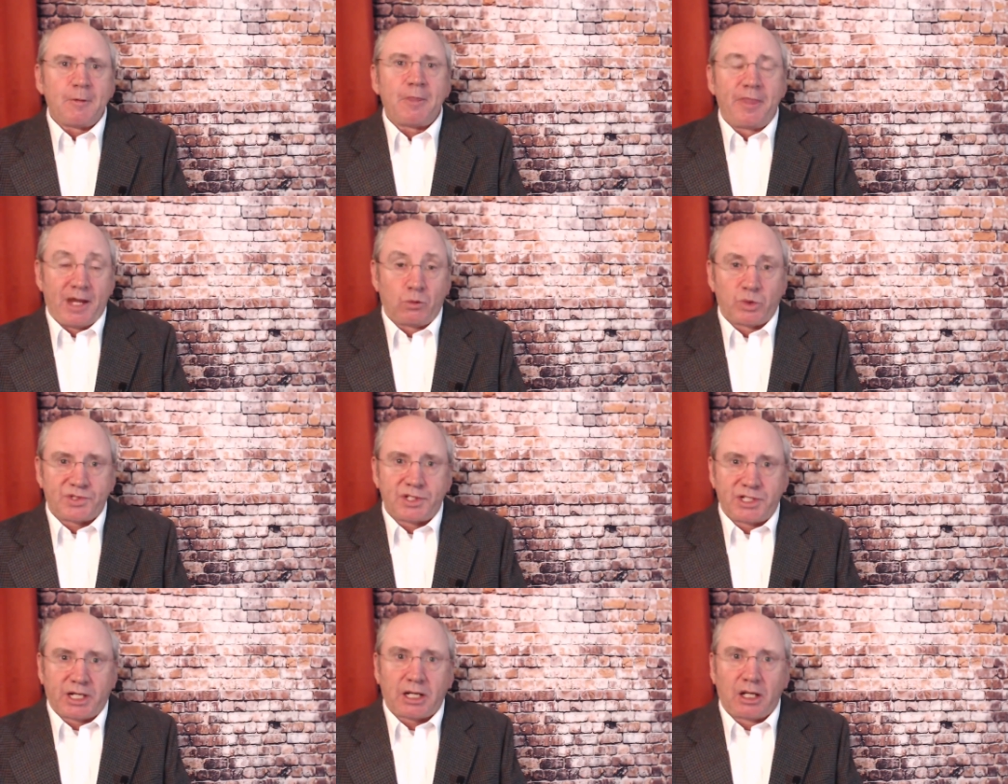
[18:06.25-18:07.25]
That was the
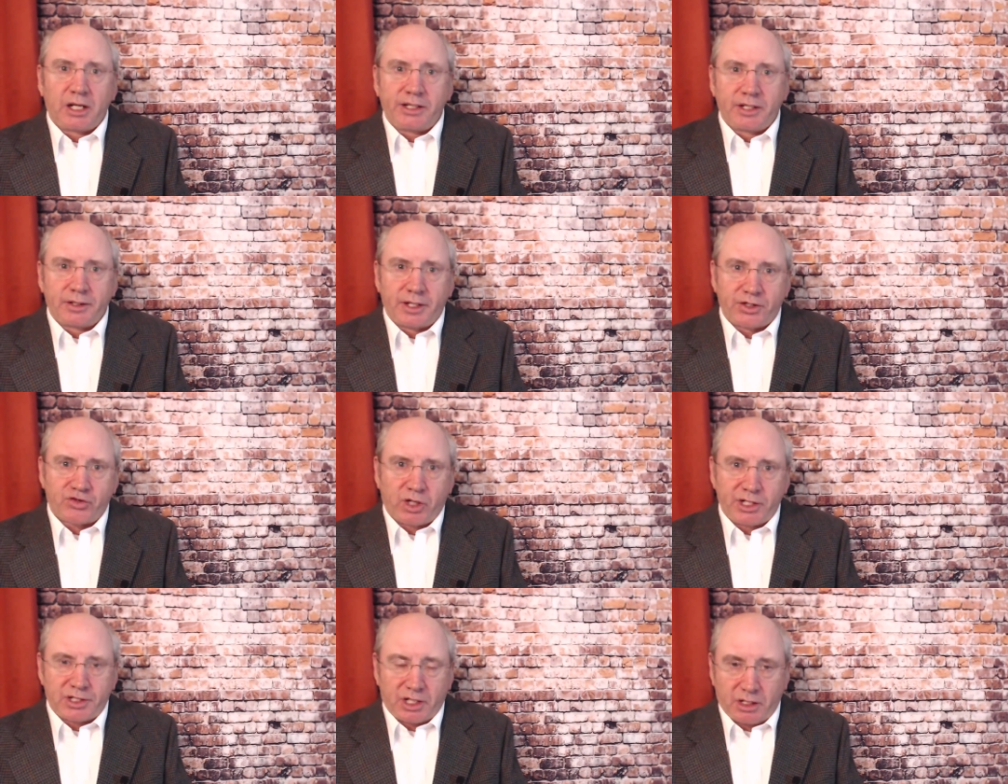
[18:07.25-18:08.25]
decline that they
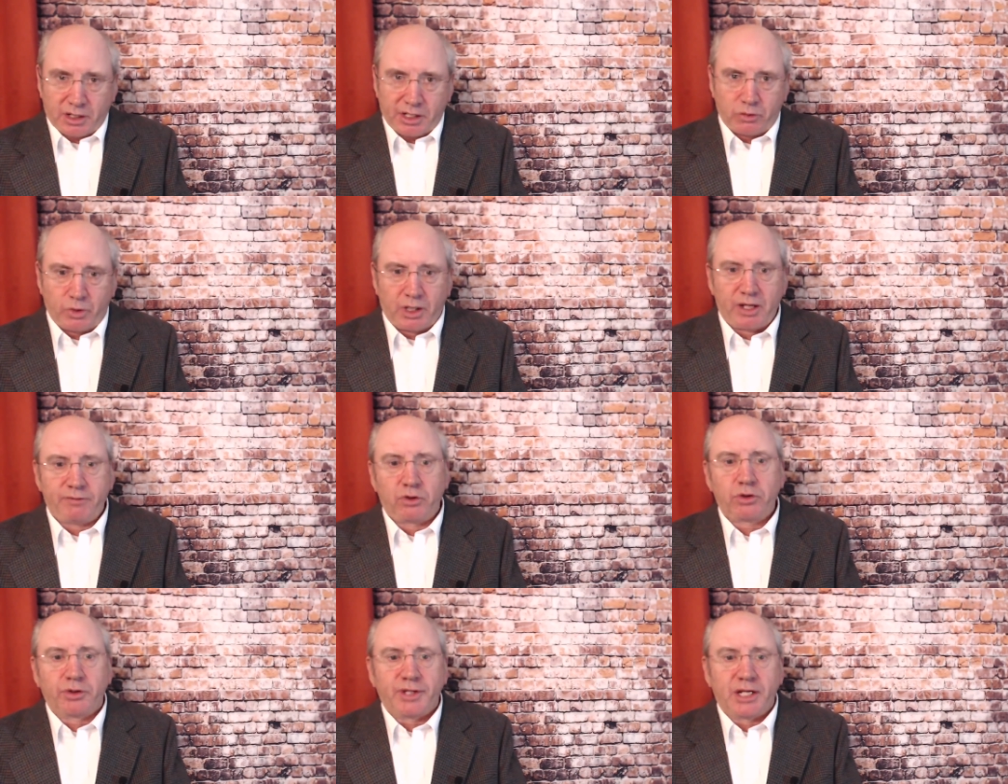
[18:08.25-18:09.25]
tried to hide. We'll have a
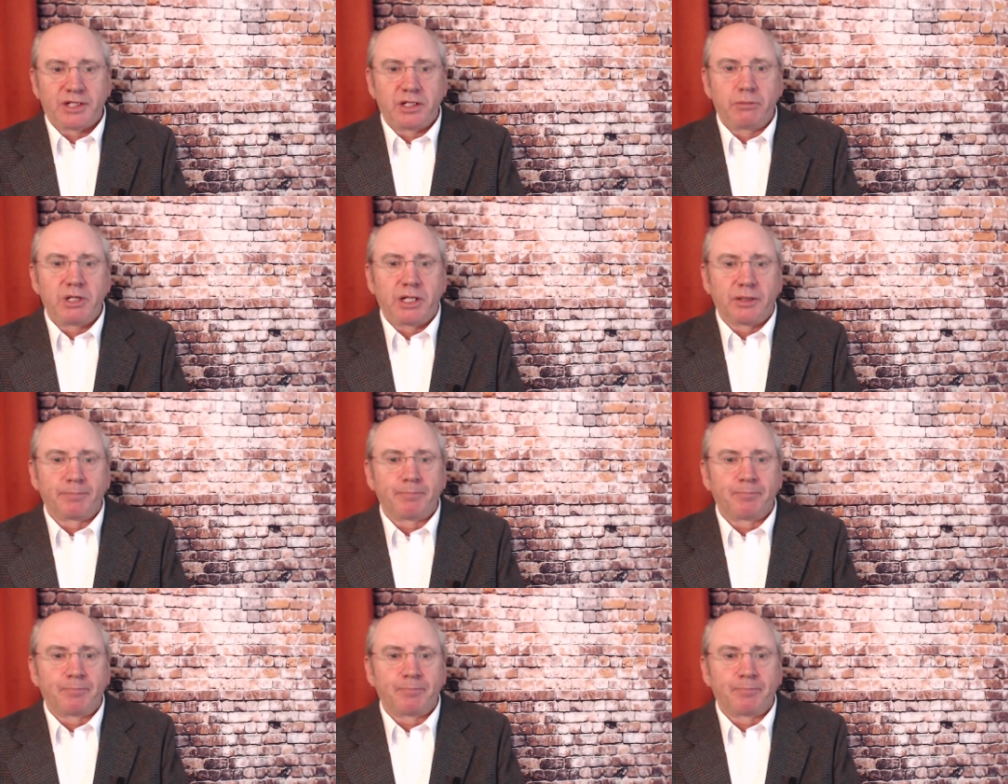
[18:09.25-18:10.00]
look at that in a minute.